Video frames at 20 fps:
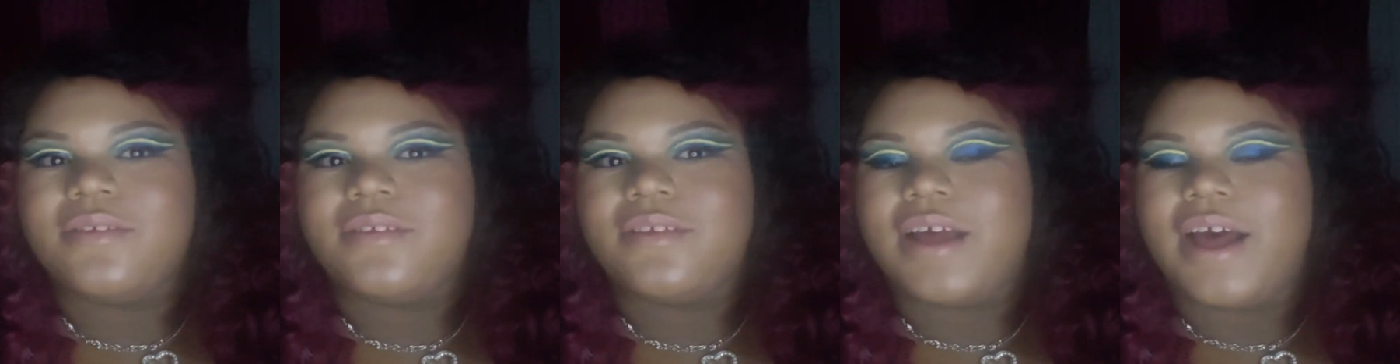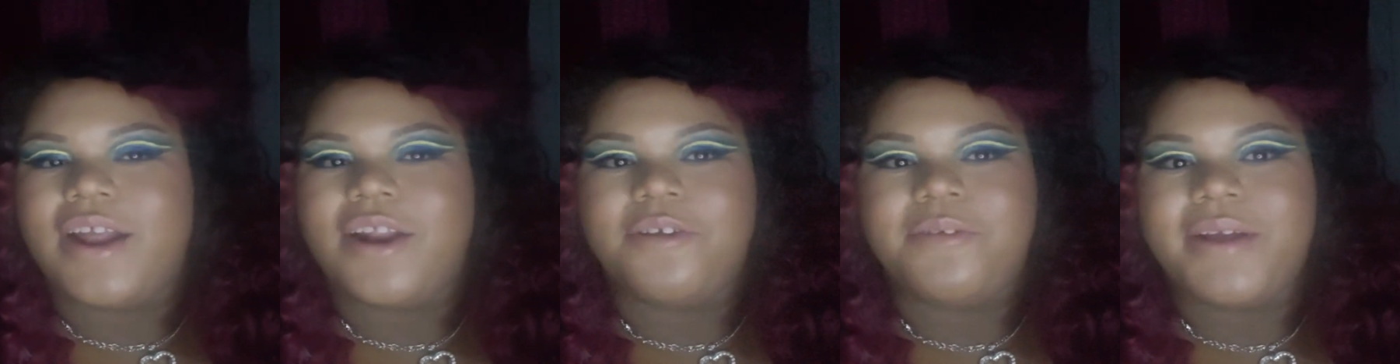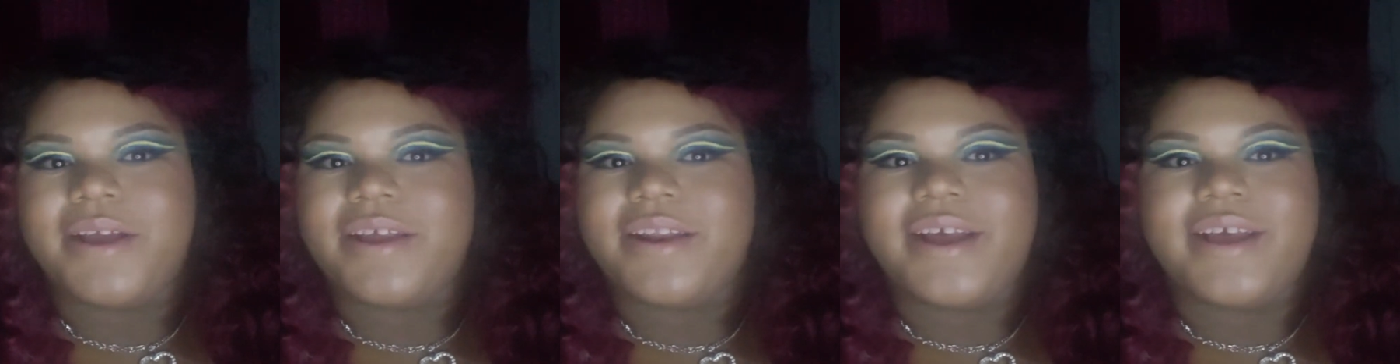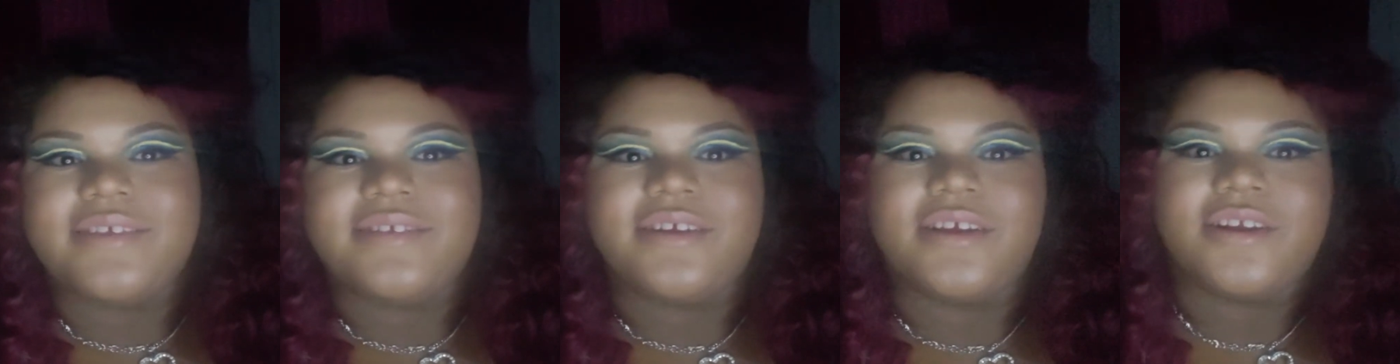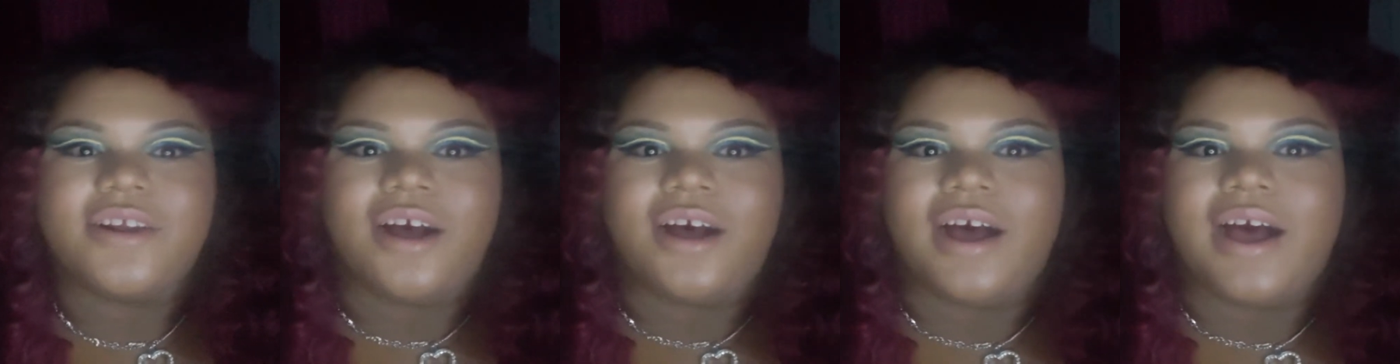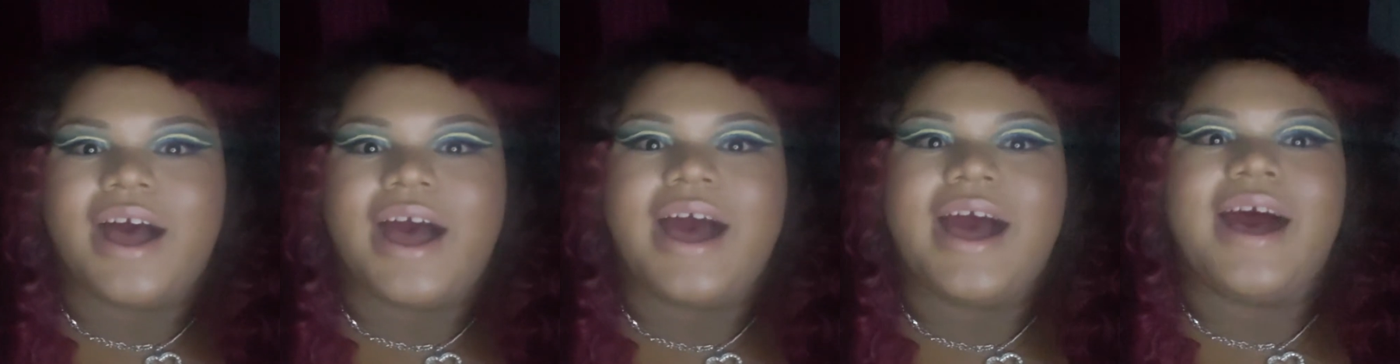I don't recognize her at
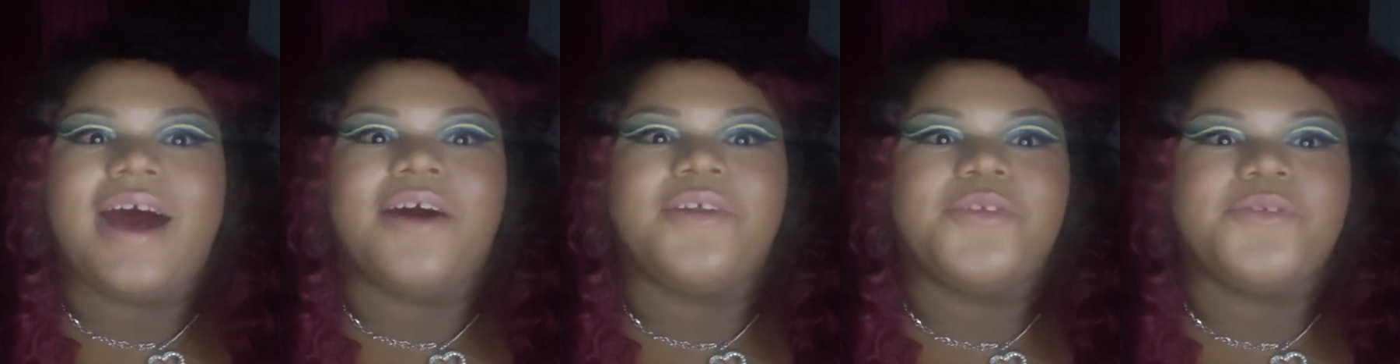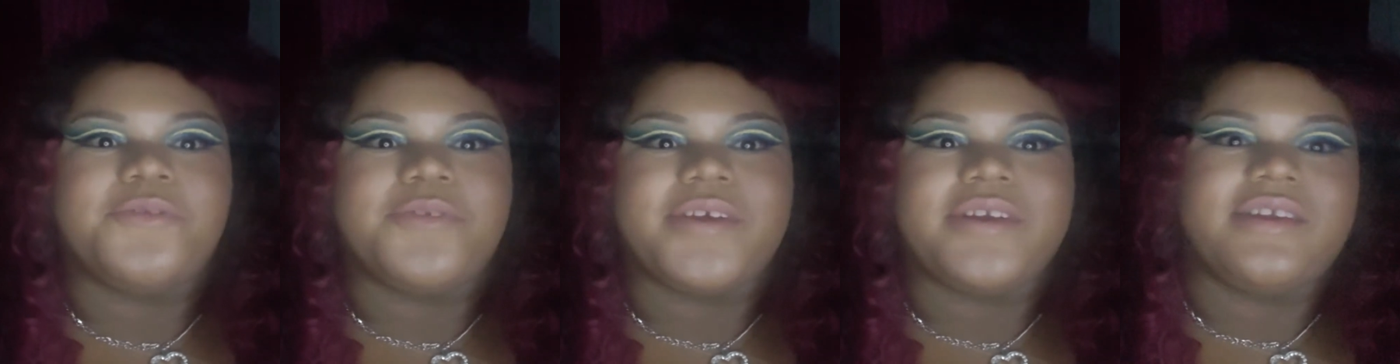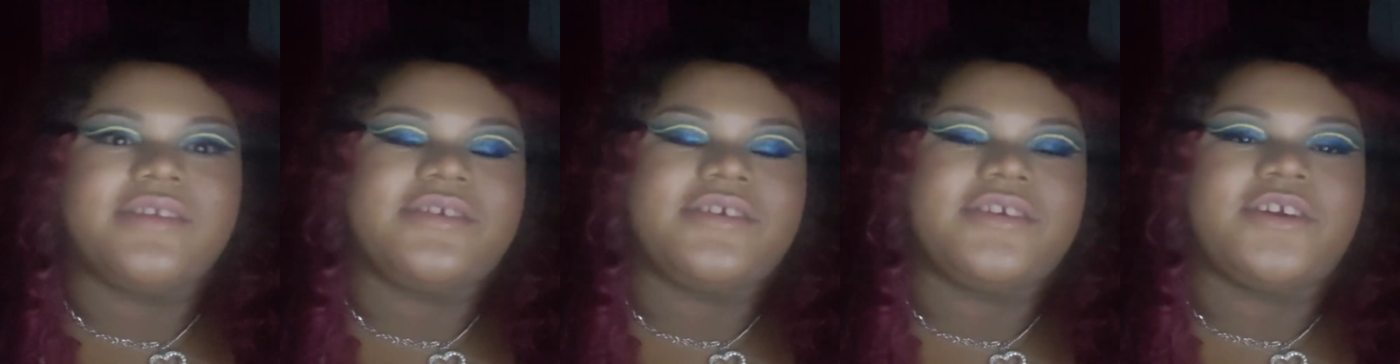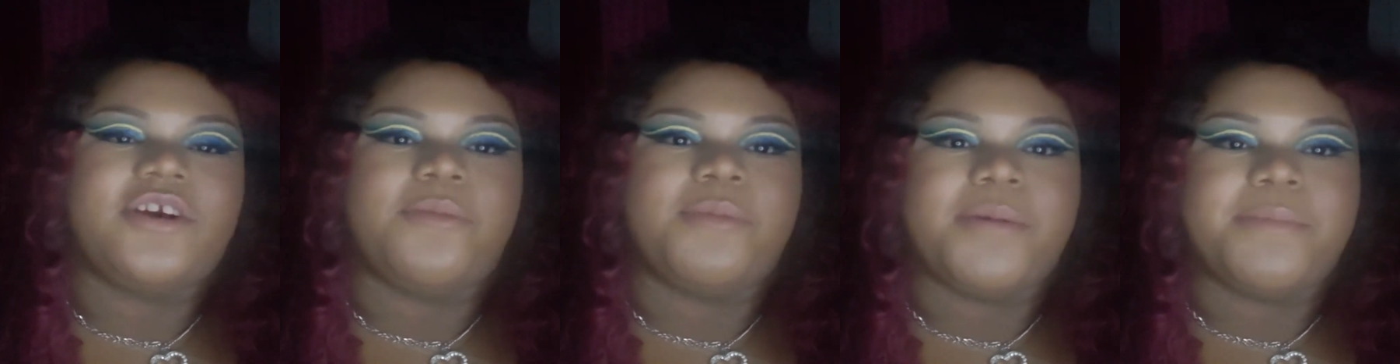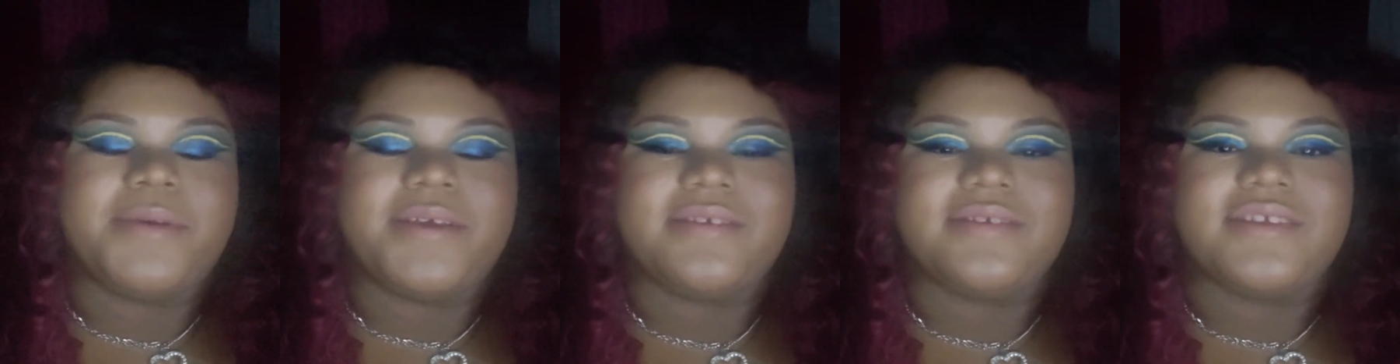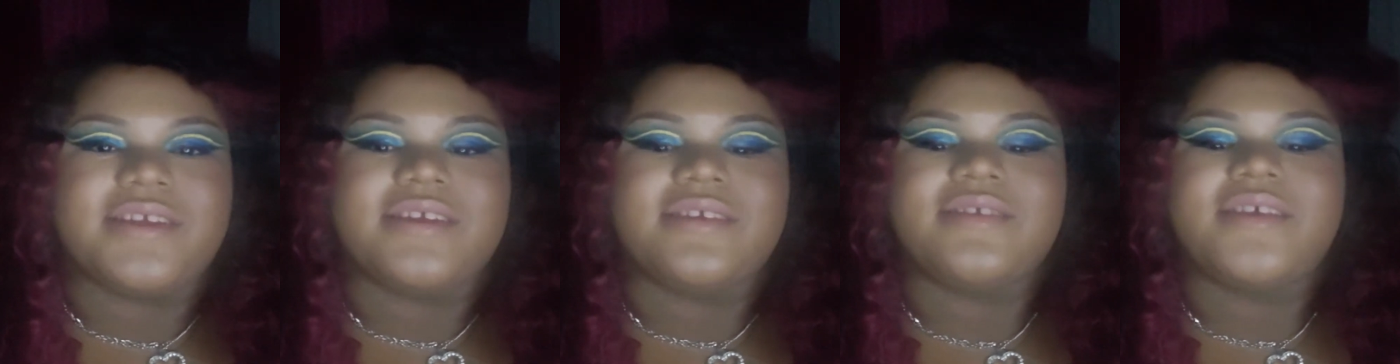all. How the freak does she know my
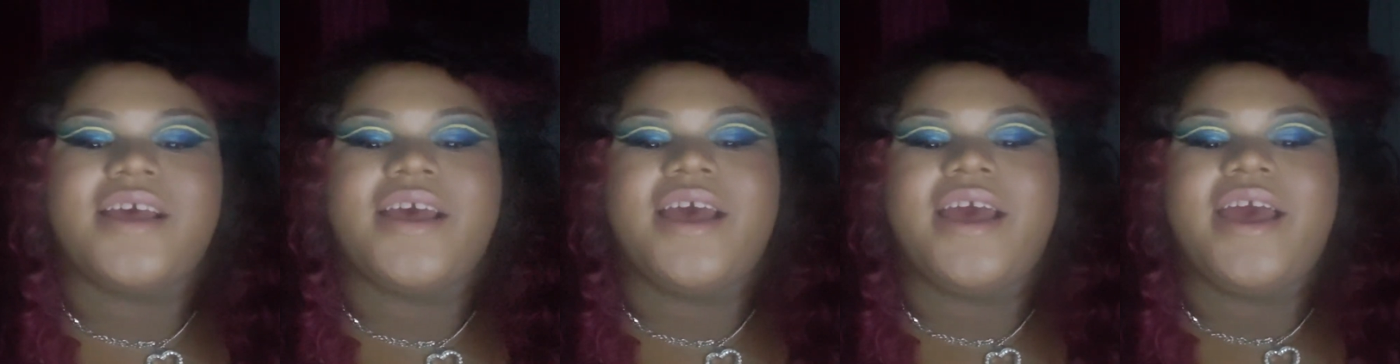business?